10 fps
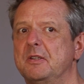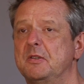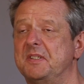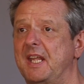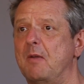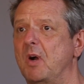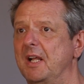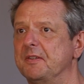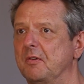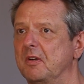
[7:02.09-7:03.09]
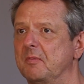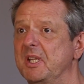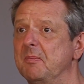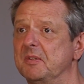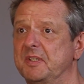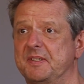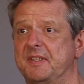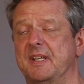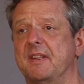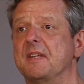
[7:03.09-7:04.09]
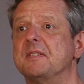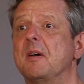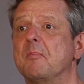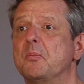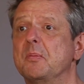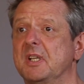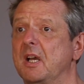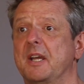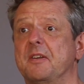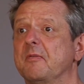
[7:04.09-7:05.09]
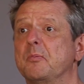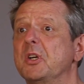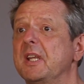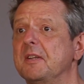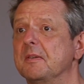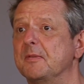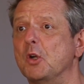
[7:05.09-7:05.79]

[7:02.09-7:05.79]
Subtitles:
you say wild dog, people just think there's some kind of breed of